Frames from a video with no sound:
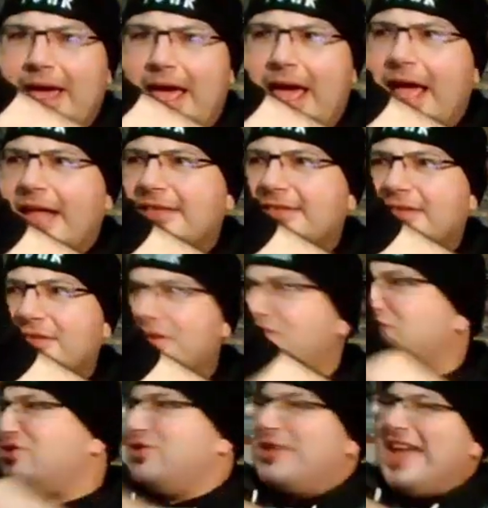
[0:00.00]
the heads.
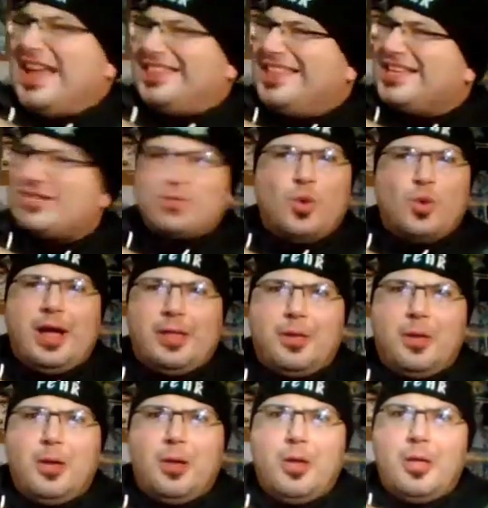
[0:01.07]
They're just looking at this
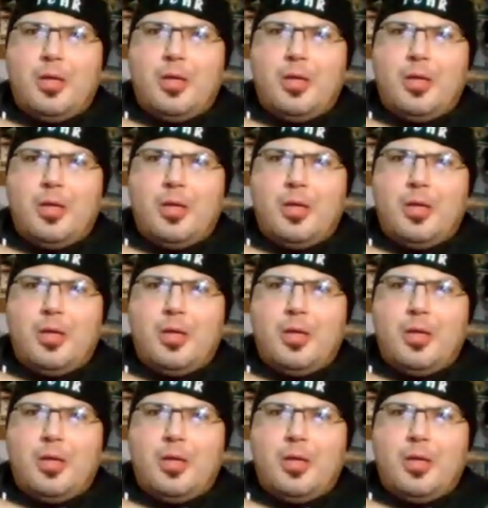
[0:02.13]
one.